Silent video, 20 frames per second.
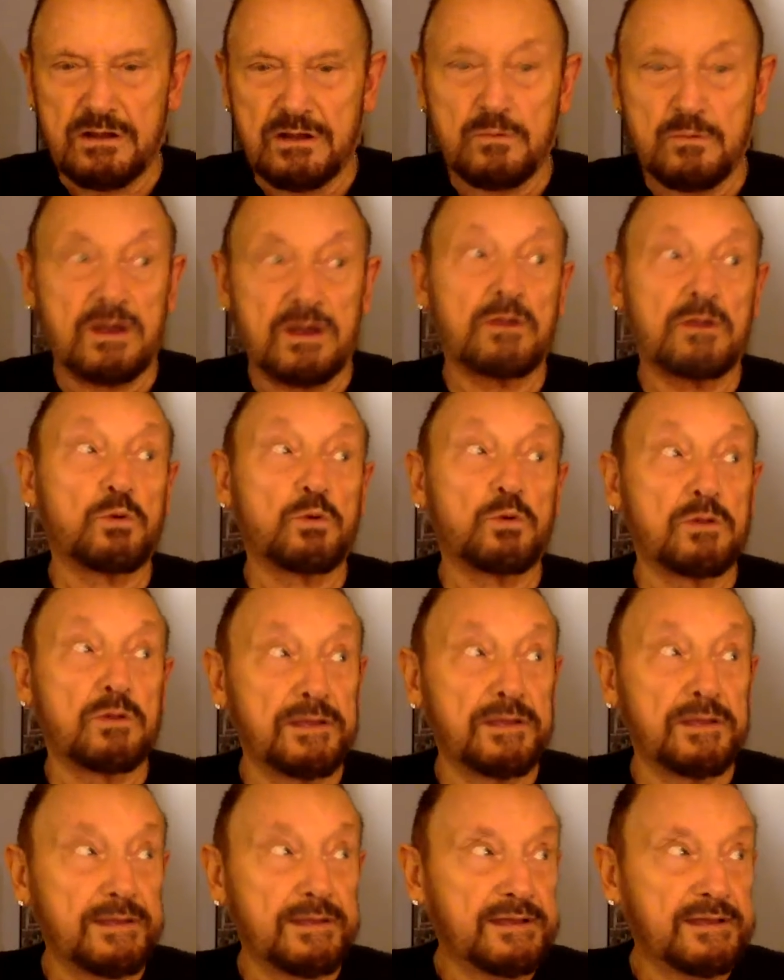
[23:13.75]
while all
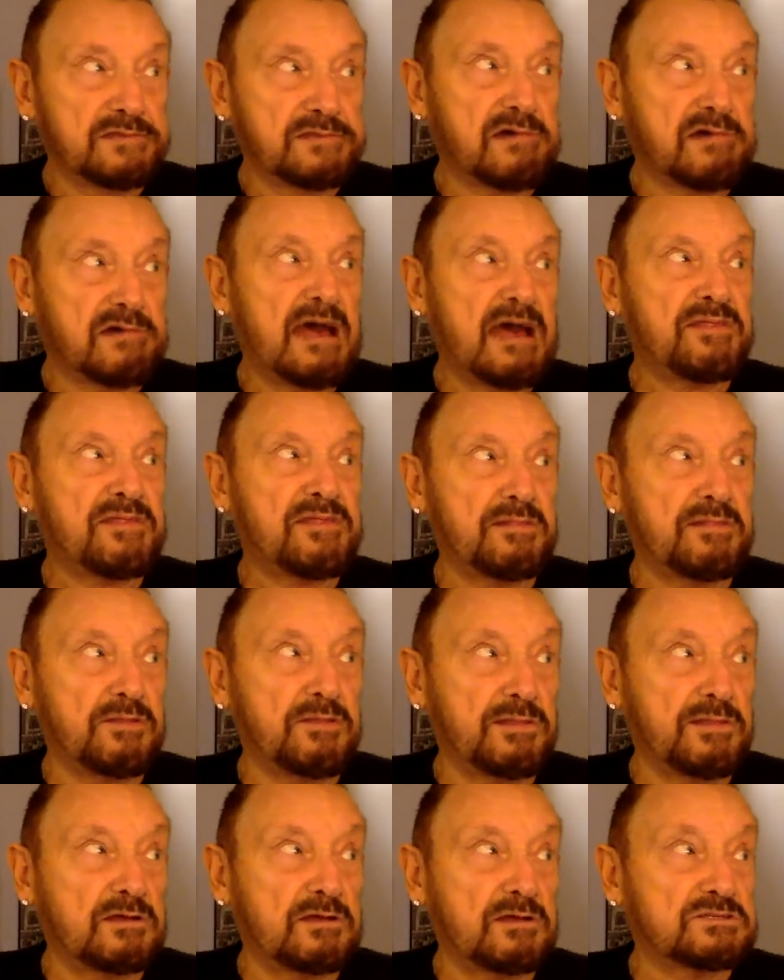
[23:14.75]
the
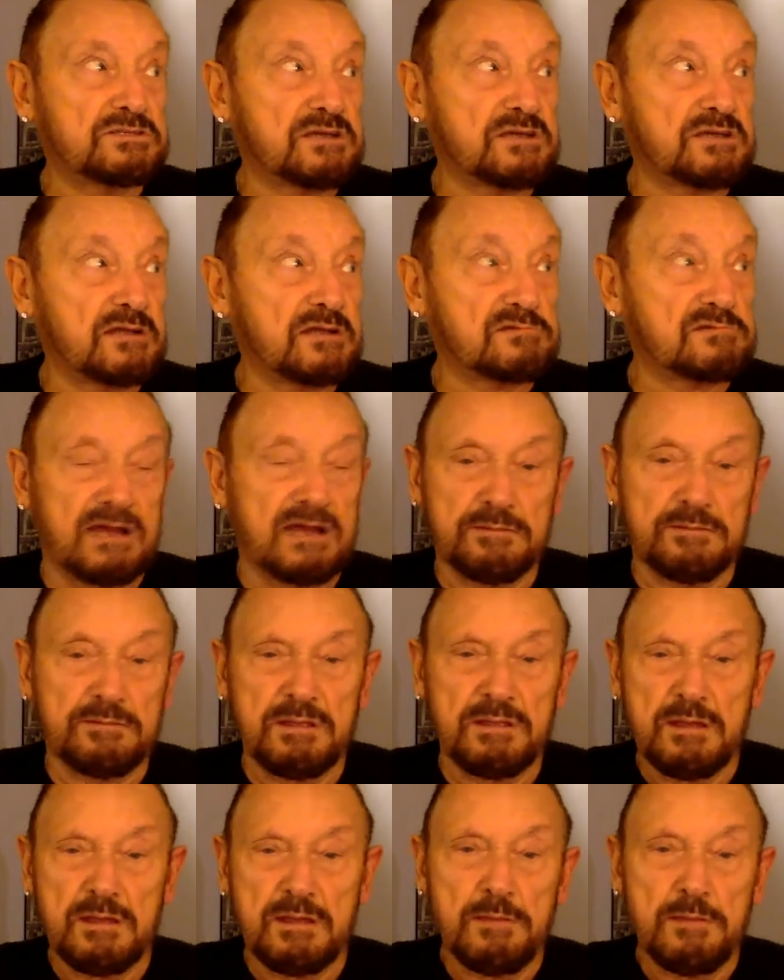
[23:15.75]
triathlon lot, I'll try and
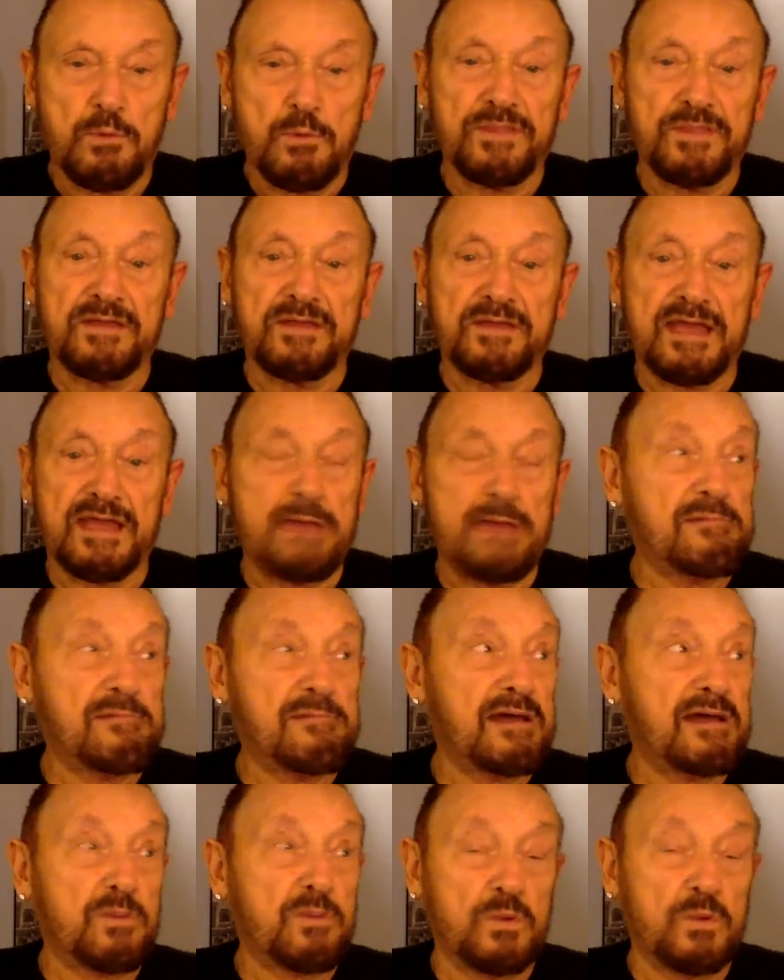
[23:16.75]
point the camera
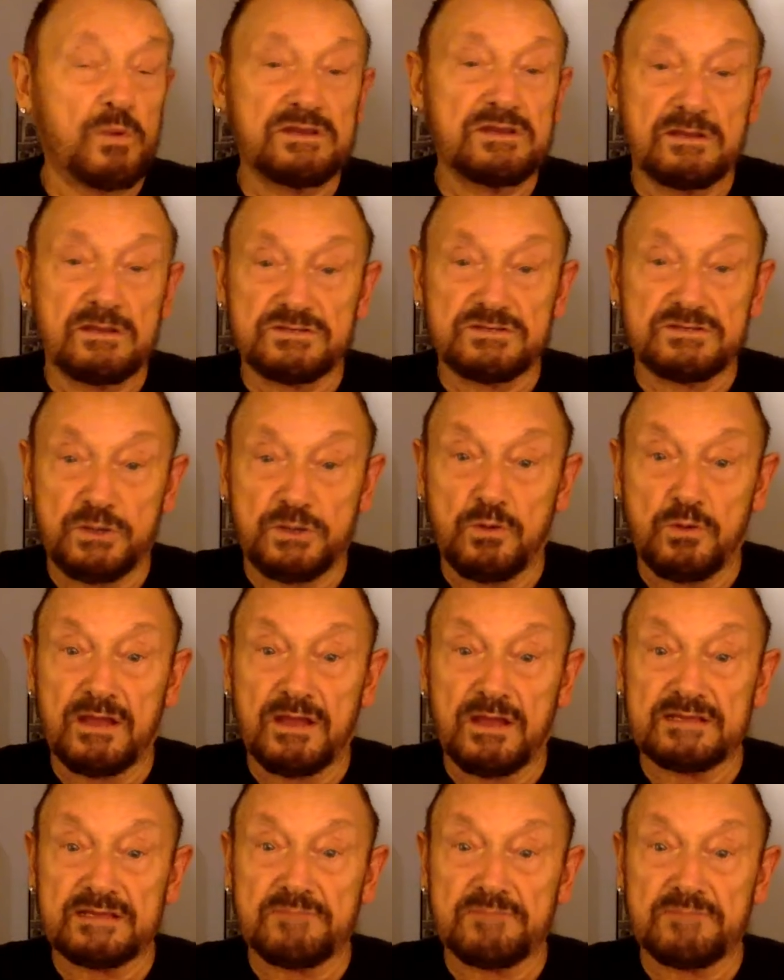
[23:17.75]
out the window so you can
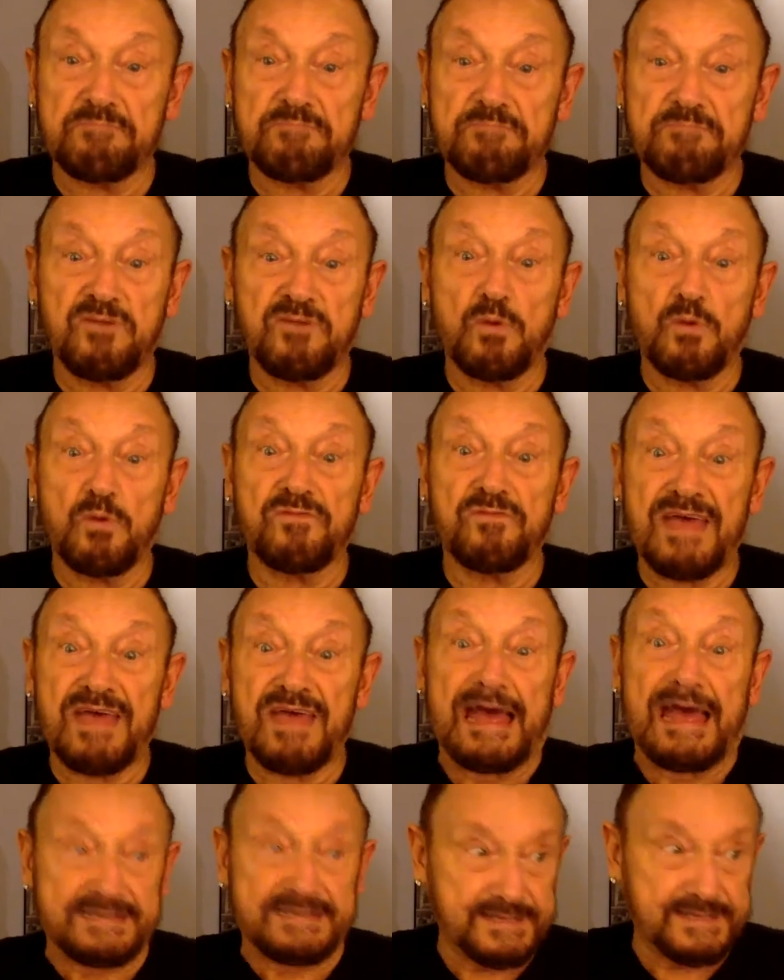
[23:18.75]
get a view of
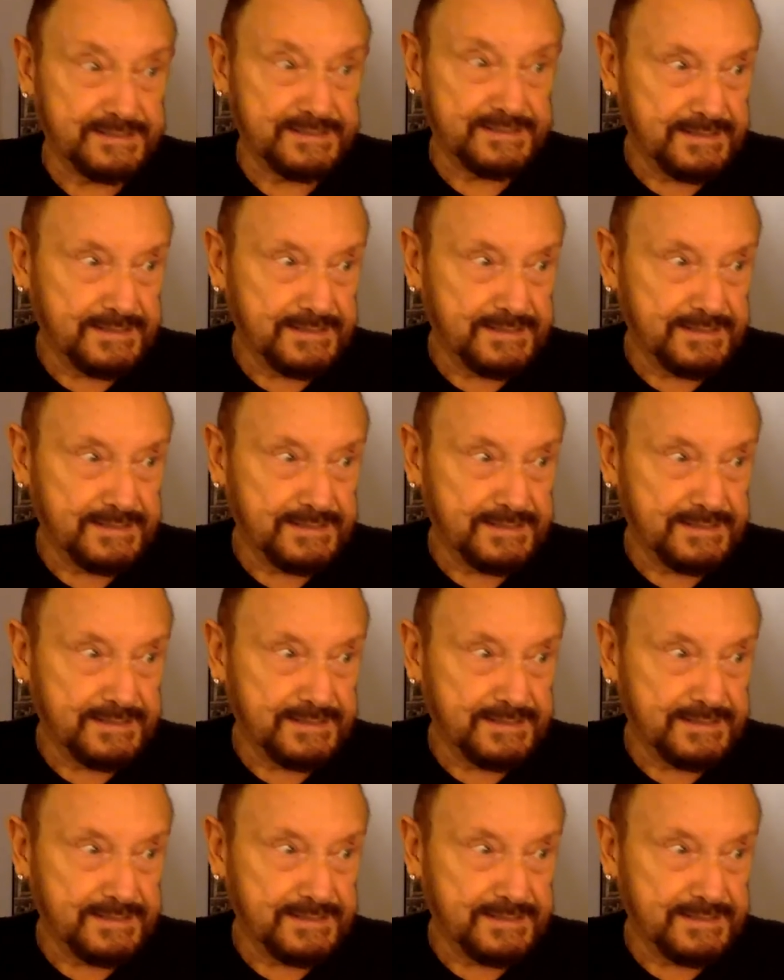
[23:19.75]
that.